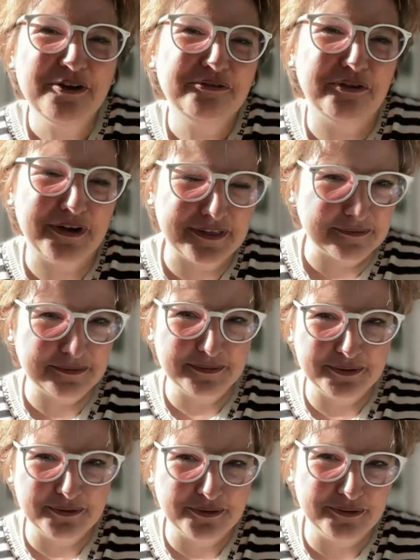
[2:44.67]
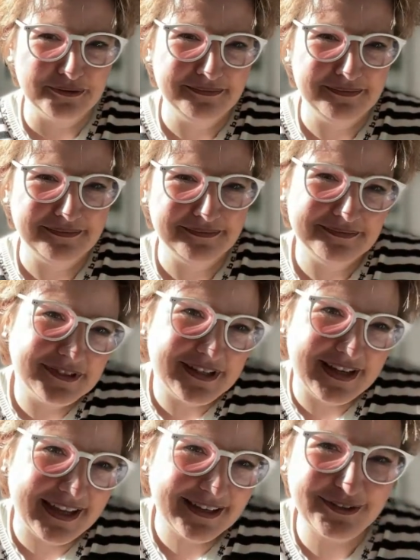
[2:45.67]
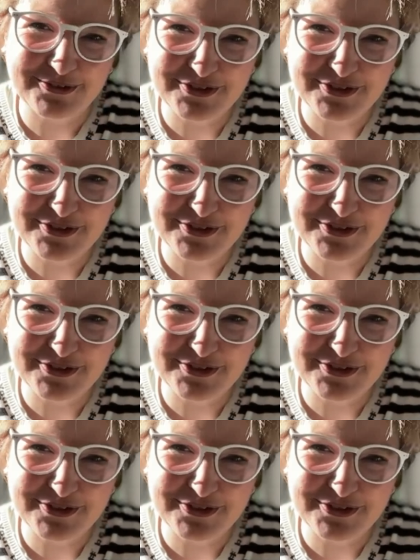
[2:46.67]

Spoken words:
for other people who would like to